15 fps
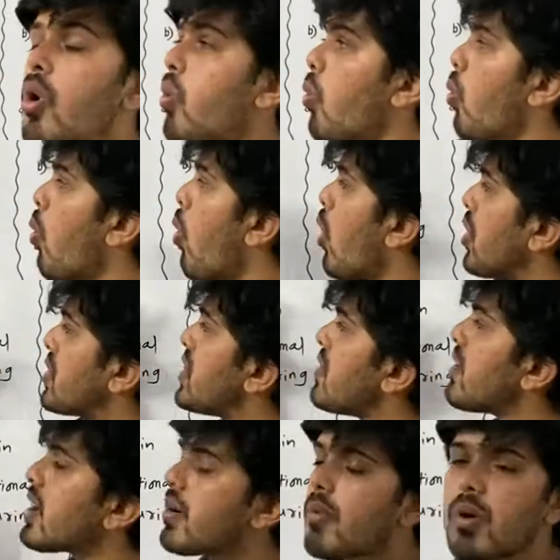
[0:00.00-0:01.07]
whatever
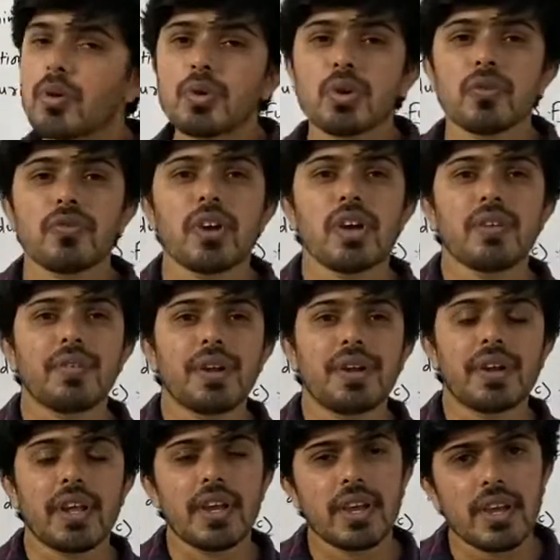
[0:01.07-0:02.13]
amount of air we
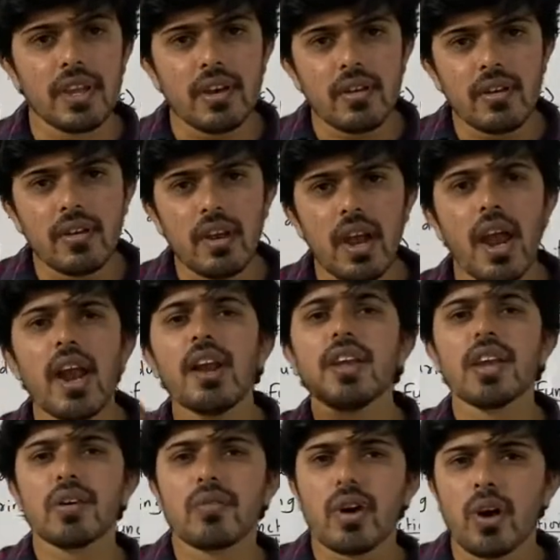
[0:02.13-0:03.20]
take in and
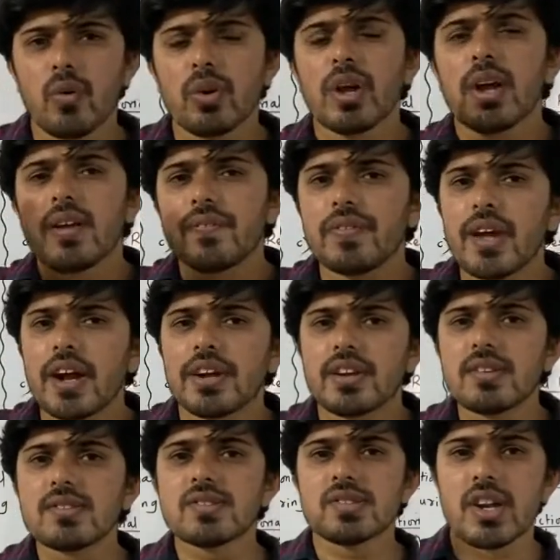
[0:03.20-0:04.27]
give out, that
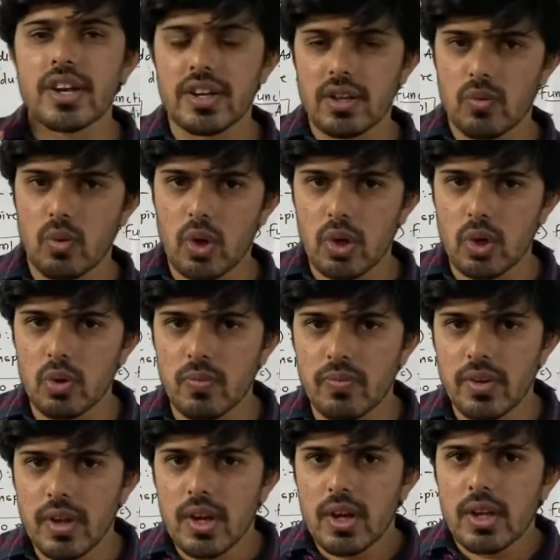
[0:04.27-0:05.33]
is tidal volume.
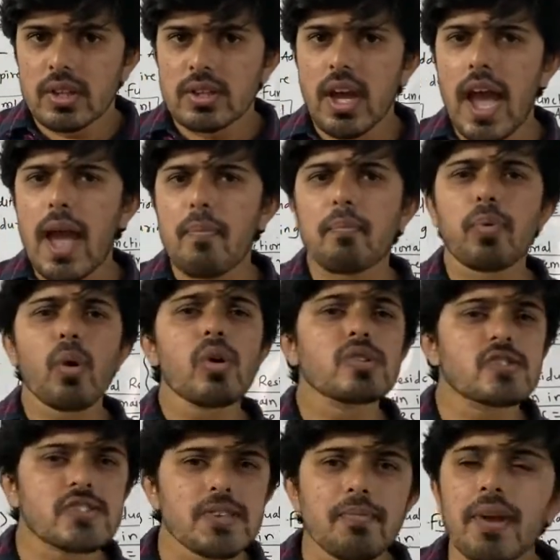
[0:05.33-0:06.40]
The
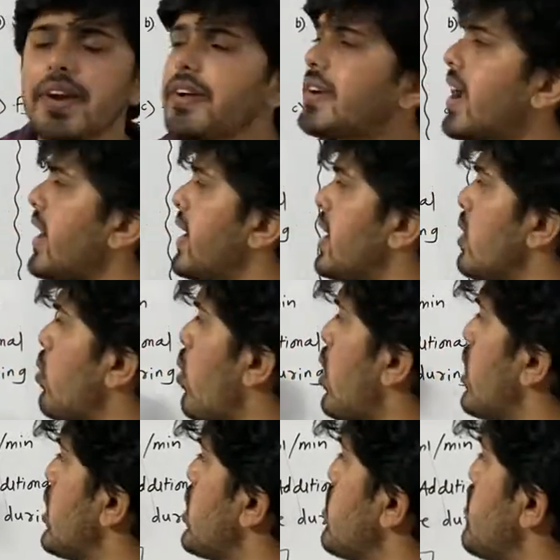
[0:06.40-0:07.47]
approximate tidal
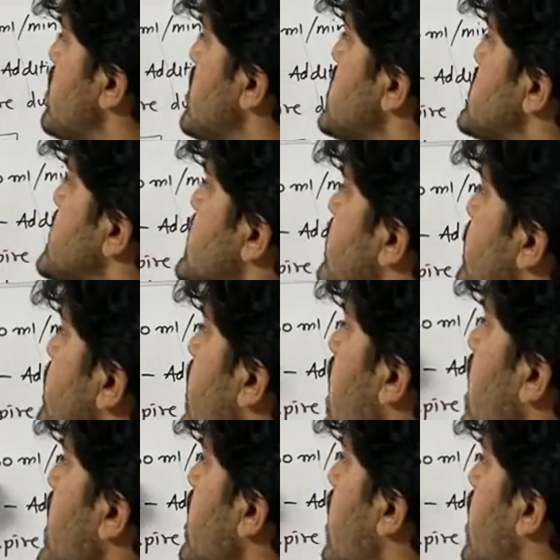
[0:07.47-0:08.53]
volume is
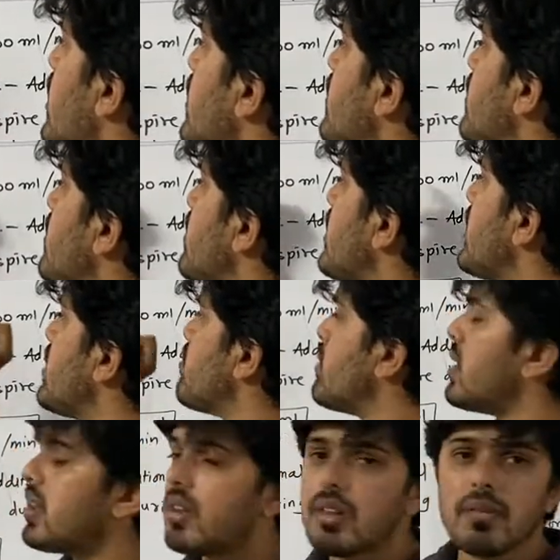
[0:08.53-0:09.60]
500
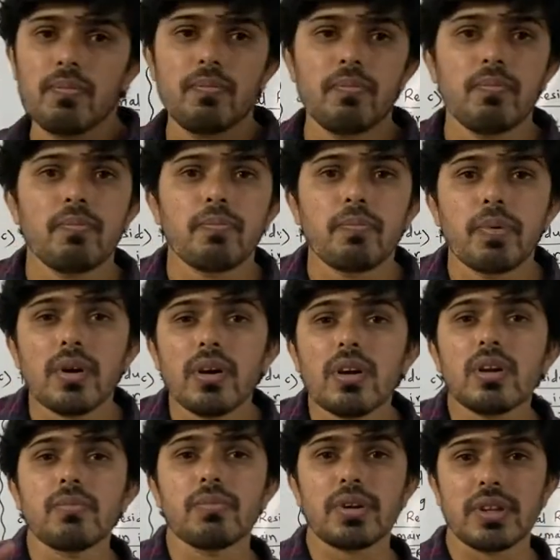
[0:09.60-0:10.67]
ml
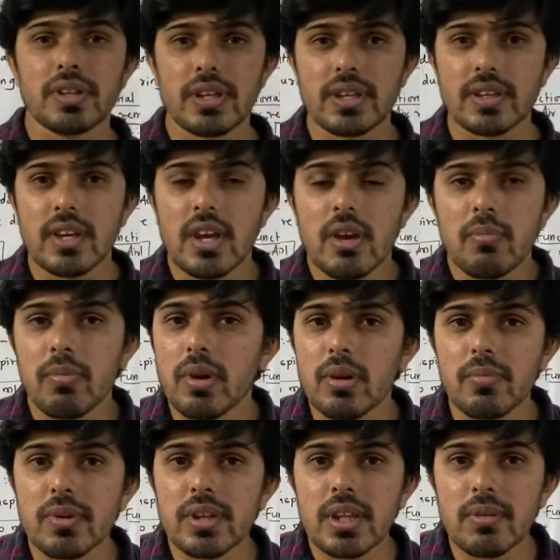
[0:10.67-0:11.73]
per breathing. Per
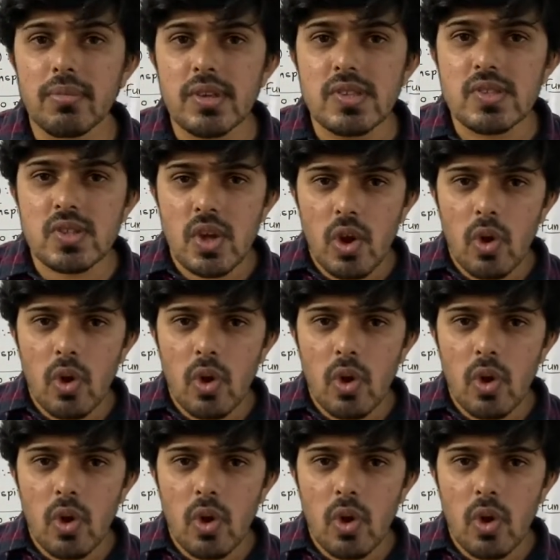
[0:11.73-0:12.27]
breathing means